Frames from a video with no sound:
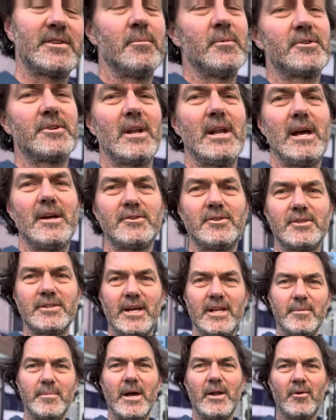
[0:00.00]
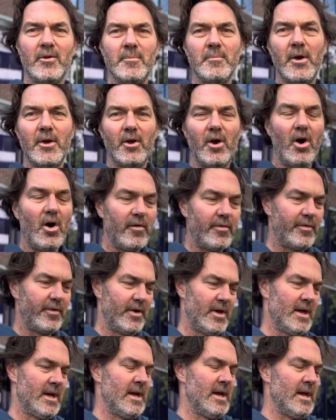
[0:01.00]
which allows you to take the battery and motor off,
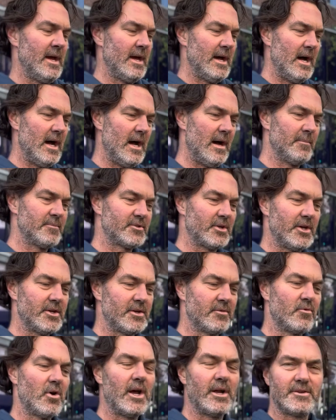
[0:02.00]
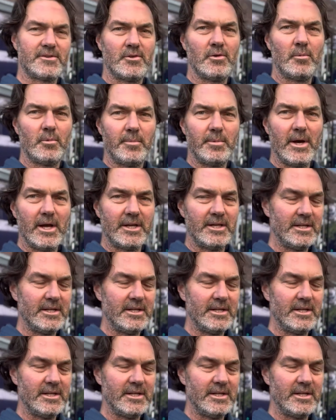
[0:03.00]
so you can ride as a normal bike.